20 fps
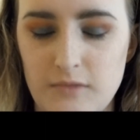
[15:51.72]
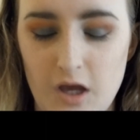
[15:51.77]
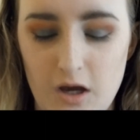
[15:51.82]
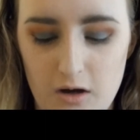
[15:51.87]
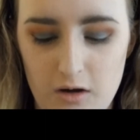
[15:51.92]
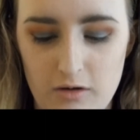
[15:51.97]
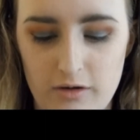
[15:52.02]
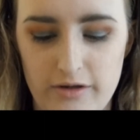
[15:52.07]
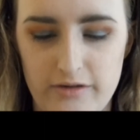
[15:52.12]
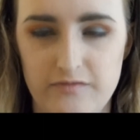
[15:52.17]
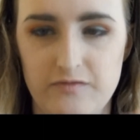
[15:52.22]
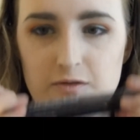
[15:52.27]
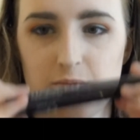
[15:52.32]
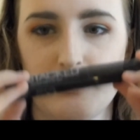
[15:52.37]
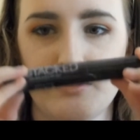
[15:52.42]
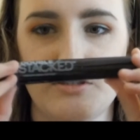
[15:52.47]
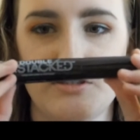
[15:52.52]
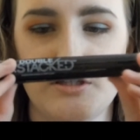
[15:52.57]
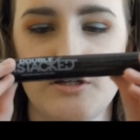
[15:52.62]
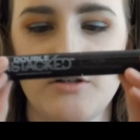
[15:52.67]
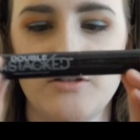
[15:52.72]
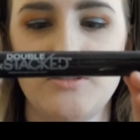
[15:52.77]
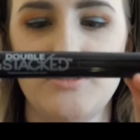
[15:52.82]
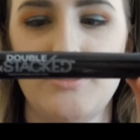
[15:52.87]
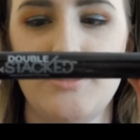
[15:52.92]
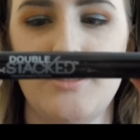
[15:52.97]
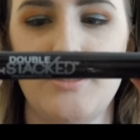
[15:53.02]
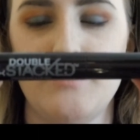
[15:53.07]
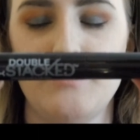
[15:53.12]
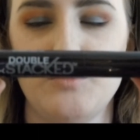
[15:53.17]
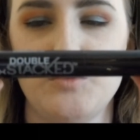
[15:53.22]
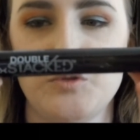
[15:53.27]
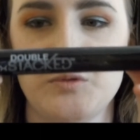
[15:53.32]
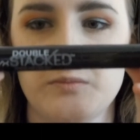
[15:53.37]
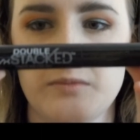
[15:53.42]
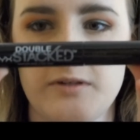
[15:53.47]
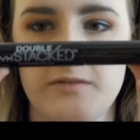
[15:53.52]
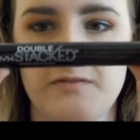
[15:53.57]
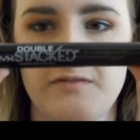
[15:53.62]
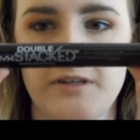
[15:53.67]
Alright, for mascara today, I'm using
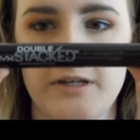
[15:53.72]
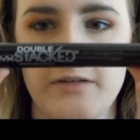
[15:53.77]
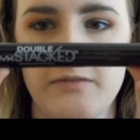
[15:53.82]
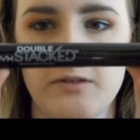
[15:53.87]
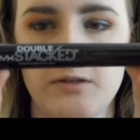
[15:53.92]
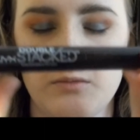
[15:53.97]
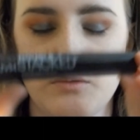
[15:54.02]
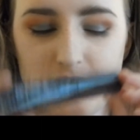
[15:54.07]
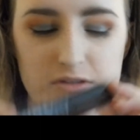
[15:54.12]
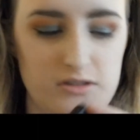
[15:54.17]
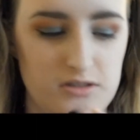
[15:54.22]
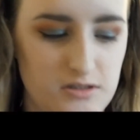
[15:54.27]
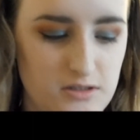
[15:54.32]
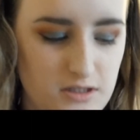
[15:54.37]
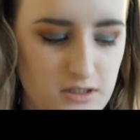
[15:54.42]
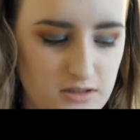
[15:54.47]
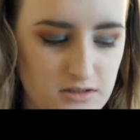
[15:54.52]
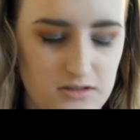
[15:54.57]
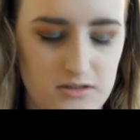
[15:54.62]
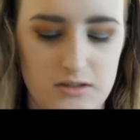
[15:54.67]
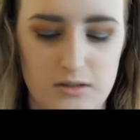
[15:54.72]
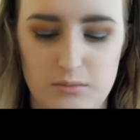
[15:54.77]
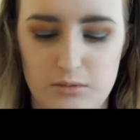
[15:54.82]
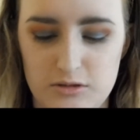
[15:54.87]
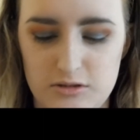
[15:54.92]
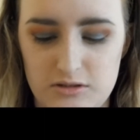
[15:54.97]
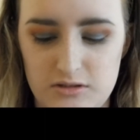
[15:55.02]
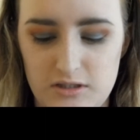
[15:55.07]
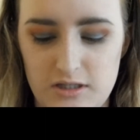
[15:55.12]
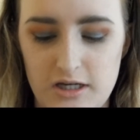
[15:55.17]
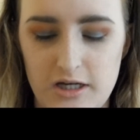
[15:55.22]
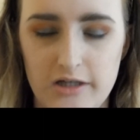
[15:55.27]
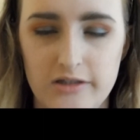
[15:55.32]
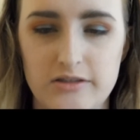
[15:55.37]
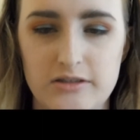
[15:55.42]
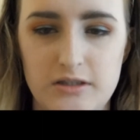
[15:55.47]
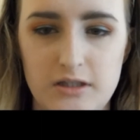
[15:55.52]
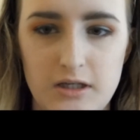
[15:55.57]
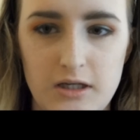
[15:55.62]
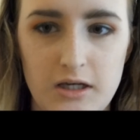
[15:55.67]
my favorite, which is NYX Double
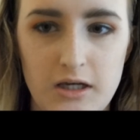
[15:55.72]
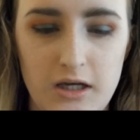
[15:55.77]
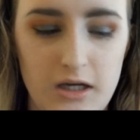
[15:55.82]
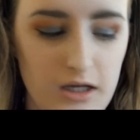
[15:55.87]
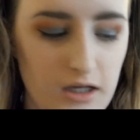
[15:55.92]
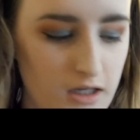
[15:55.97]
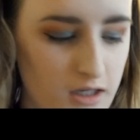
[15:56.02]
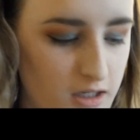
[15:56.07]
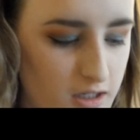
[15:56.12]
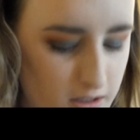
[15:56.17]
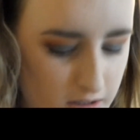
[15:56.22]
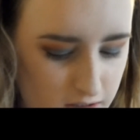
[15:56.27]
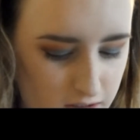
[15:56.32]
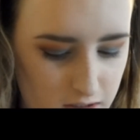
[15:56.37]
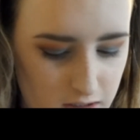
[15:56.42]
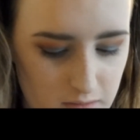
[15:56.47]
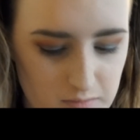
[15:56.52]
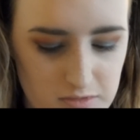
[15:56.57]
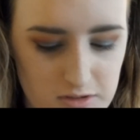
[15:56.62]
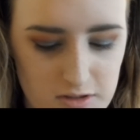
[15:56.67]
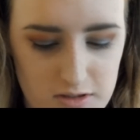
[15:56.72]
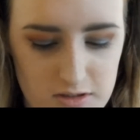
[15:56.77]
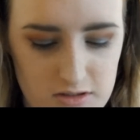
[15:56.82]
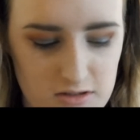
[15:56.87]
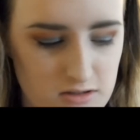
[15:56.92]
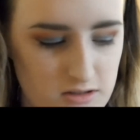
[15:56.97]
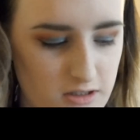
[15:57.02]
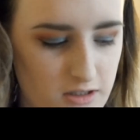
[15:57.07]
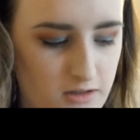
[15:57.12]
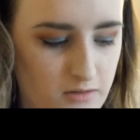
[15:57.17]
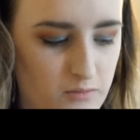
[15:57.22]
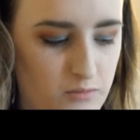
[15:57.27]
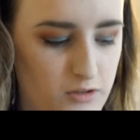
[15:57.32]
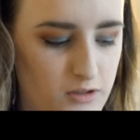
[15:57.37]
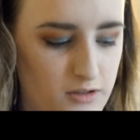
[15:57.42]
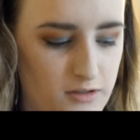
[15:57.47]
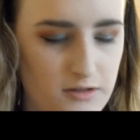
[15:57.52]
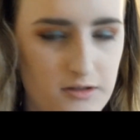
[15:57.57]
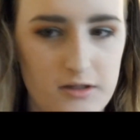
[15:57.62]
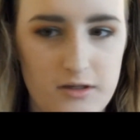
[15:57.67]
Stacked, and it comes in a set
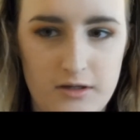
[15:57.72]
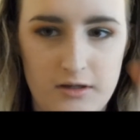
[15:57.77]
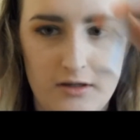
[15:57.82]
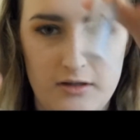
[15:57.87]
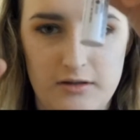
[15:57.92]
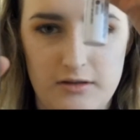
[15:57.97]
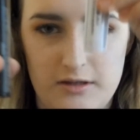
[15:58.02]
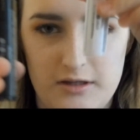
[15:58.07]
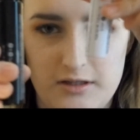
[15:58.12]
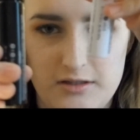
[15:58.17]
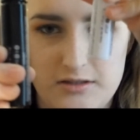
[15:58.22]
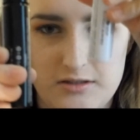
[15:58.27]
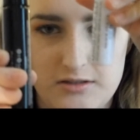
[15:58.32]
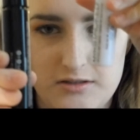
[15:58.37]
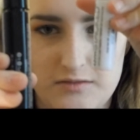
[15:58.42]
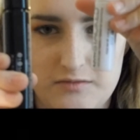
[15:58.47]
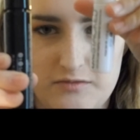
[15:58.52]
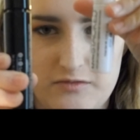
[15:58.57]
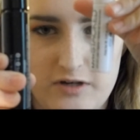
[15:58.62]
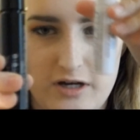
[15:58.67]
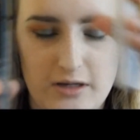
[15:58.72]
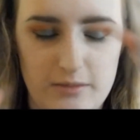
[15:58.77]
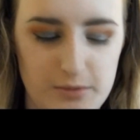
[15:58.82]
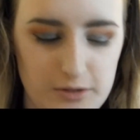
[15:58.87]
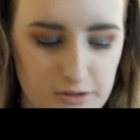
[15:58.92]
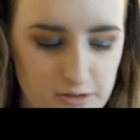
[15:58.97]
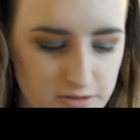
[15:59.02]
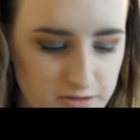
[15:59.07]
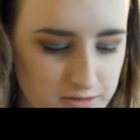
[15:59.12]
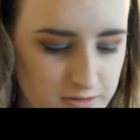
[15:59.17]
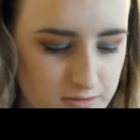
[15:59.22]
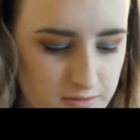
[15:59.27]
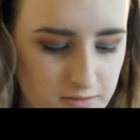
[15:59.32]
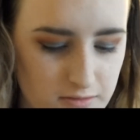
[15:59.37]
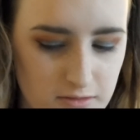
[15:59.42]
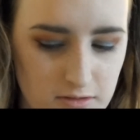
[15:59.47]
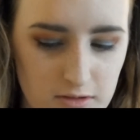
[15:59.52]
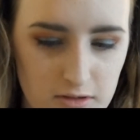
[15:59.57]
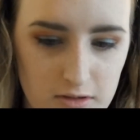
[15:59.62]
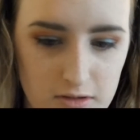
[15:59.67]
with this and some fibers.
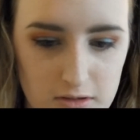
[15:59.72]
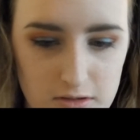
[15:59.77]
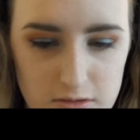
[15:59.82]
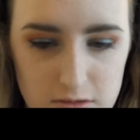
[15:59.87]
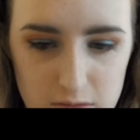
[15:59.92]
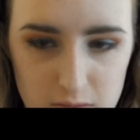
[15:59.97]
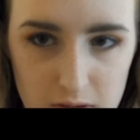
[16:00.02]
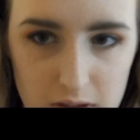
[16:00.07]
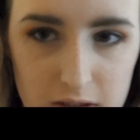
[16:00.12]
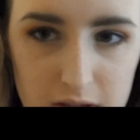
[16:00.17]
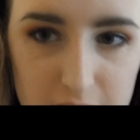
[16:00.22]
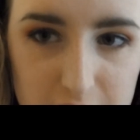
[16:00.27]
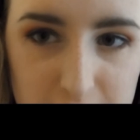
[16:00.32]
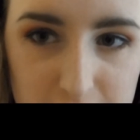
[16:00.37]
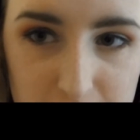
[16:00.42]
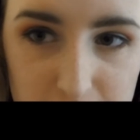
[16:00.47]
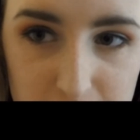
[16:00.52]
So what I like to do